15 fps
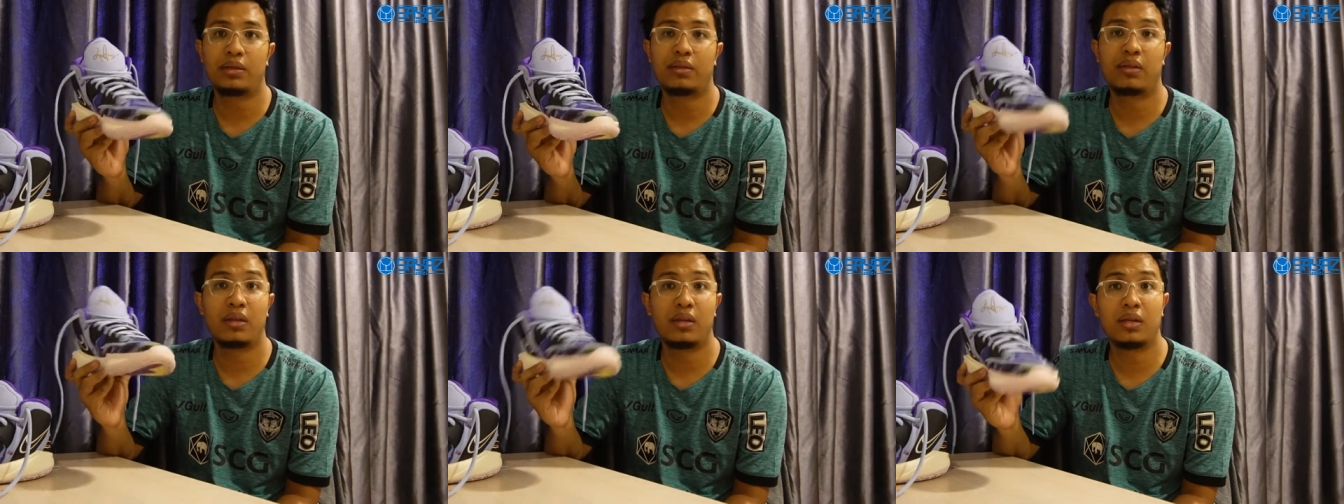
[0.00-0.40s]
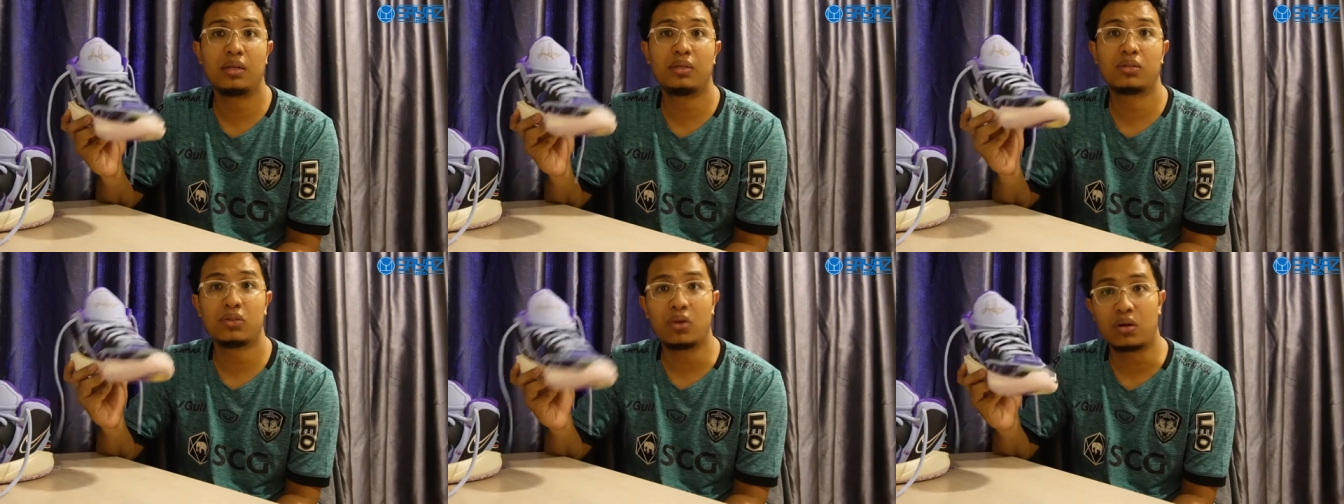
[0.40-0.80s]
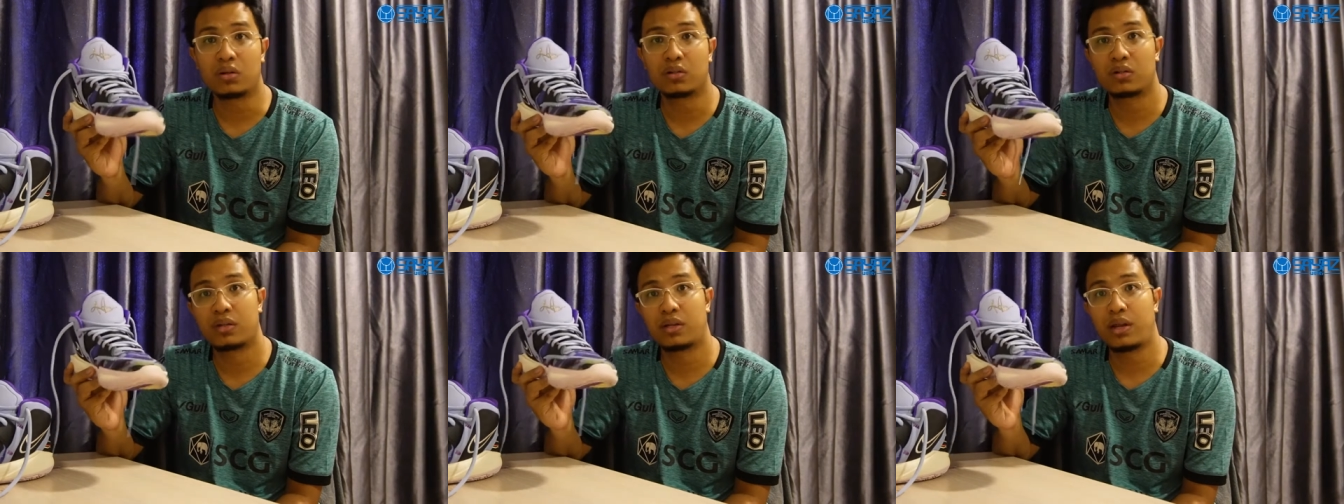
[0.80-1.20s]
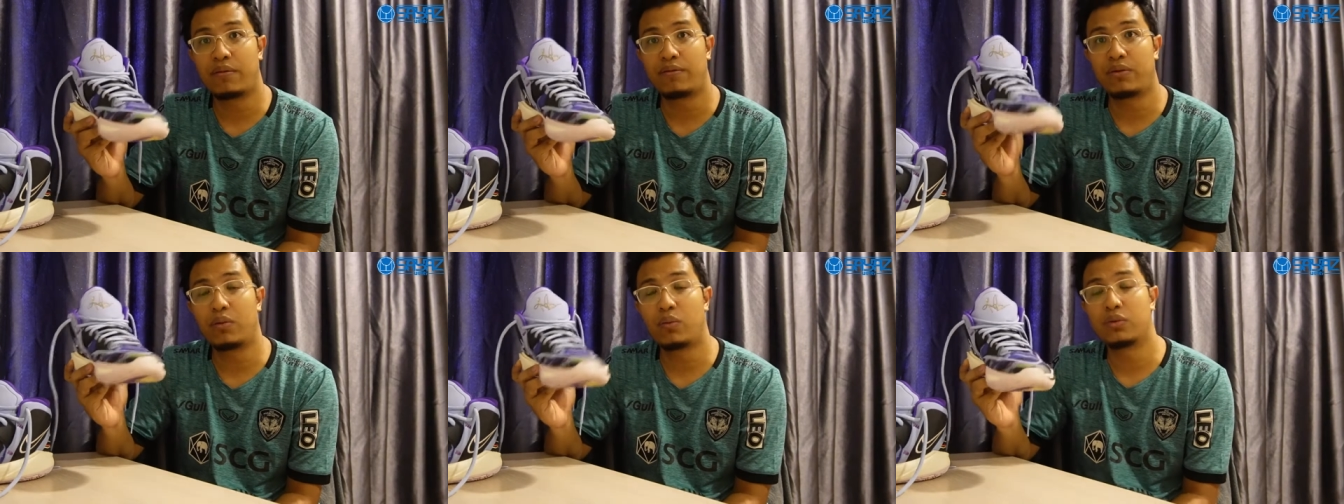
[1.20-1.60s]
thinner sock if
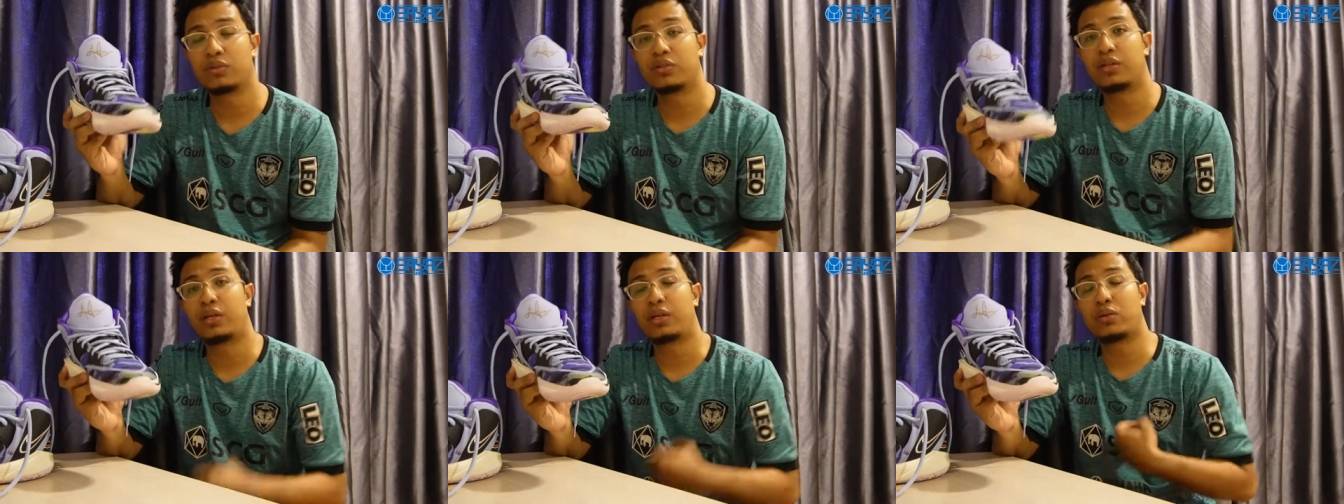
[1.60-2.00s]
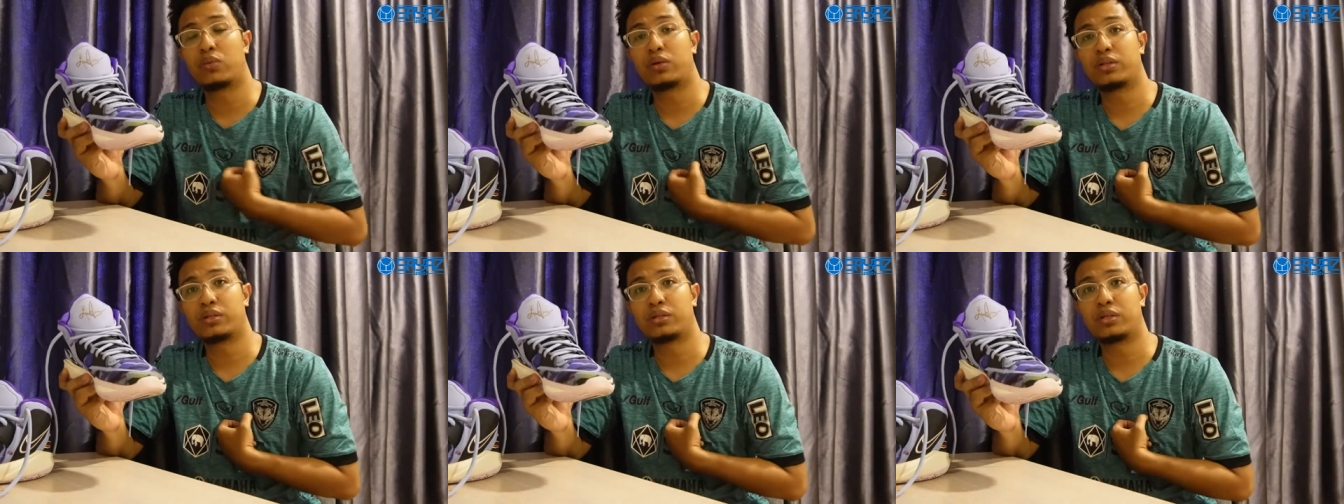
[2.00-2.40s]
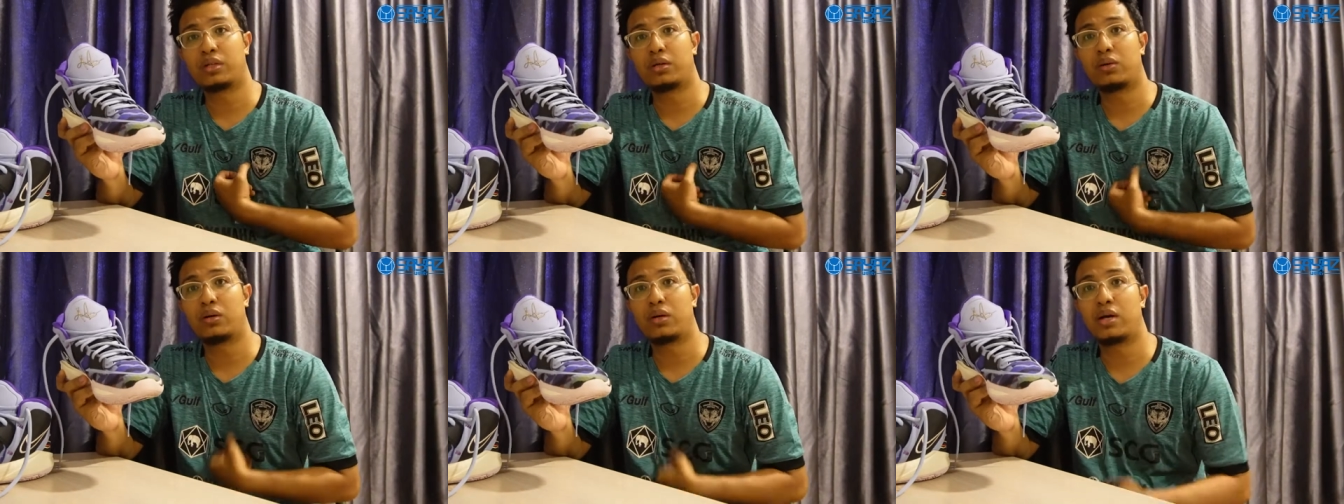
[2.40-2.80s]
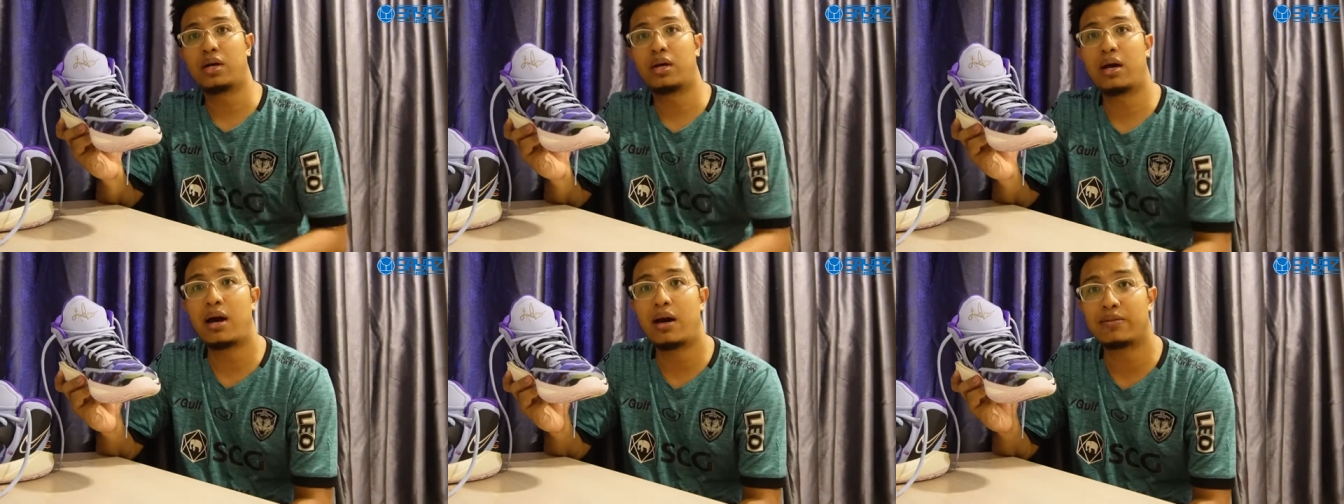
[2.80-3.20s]
you want to take a
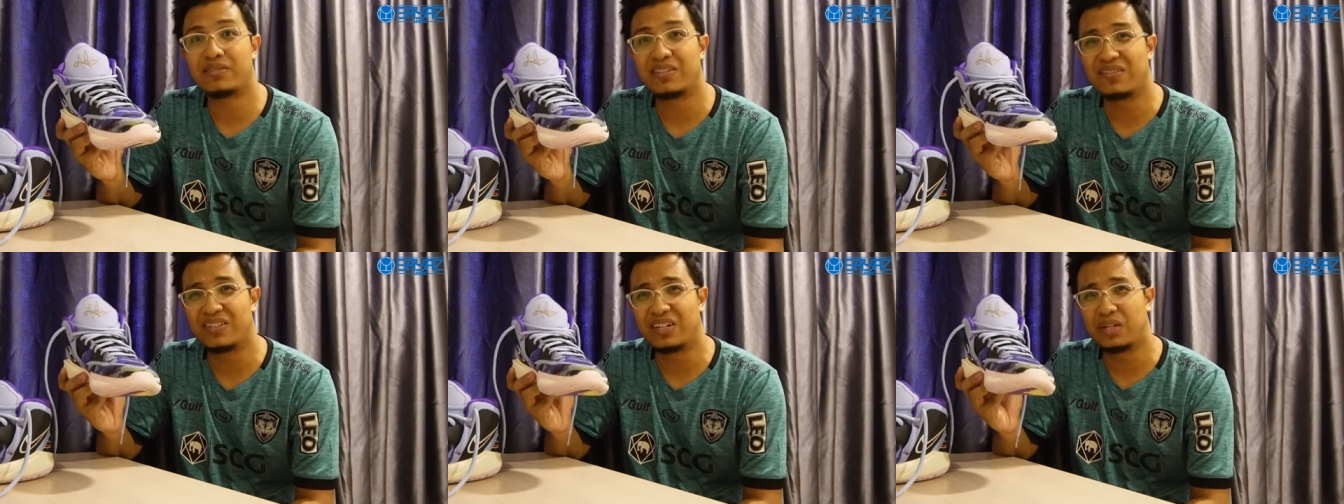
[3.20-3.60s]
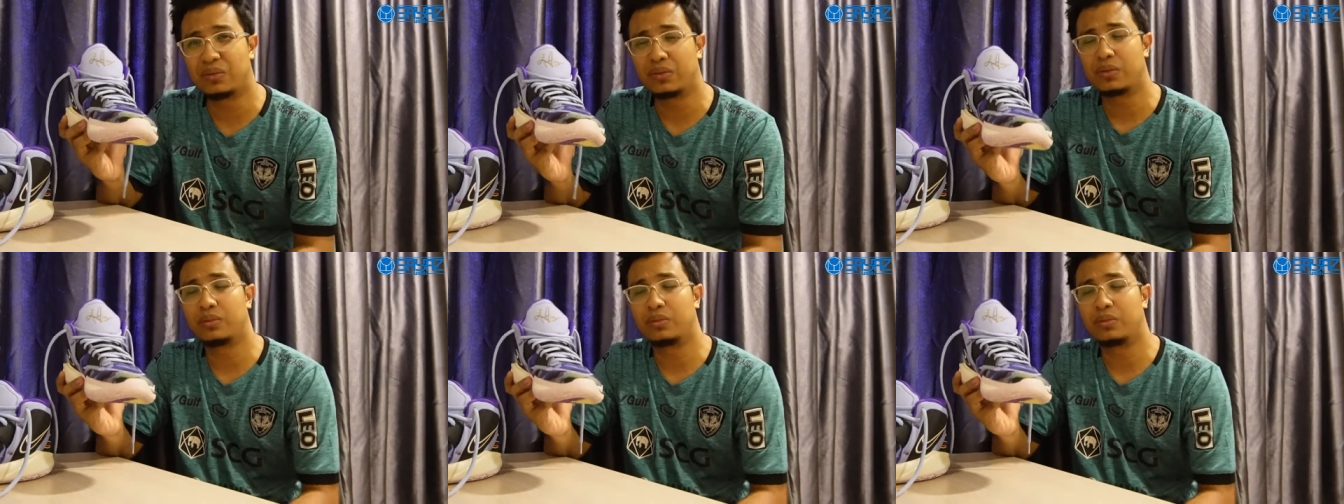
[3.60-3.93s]
half size down.